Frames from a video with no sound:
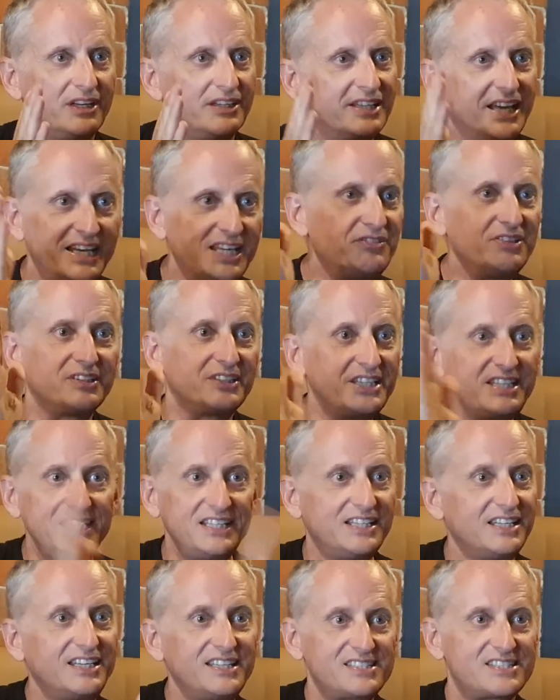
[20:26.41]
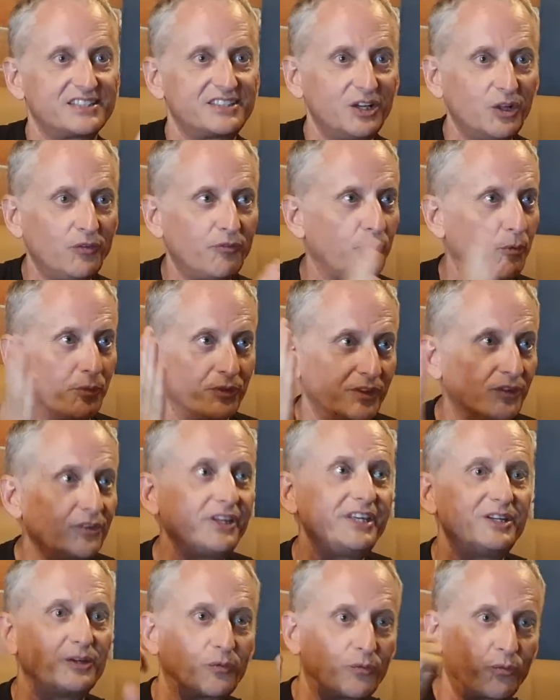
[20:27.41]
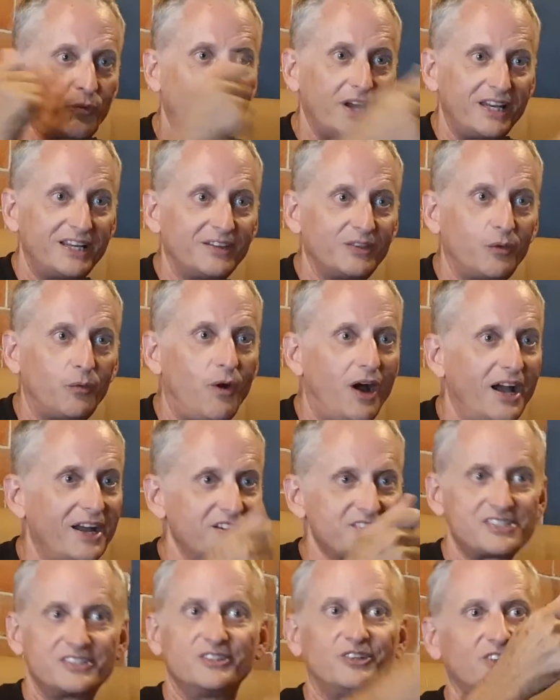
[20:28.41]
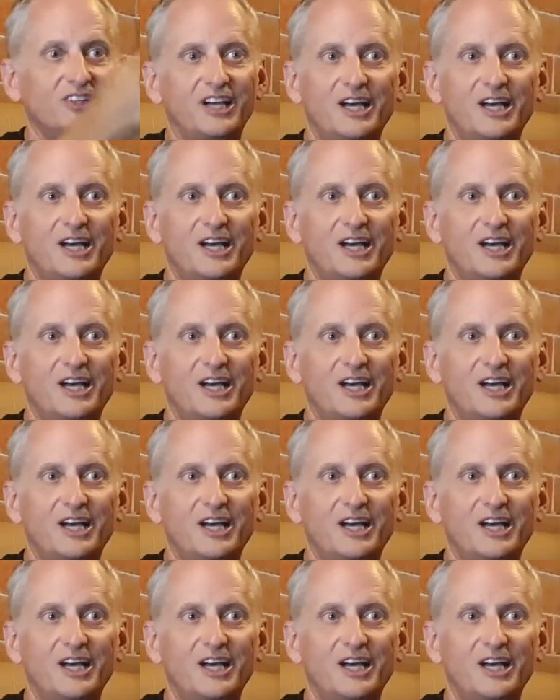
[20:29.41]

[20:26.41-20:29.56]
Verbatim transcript: not even leaning against the telephone, but they'll lean it right on the wires and they'll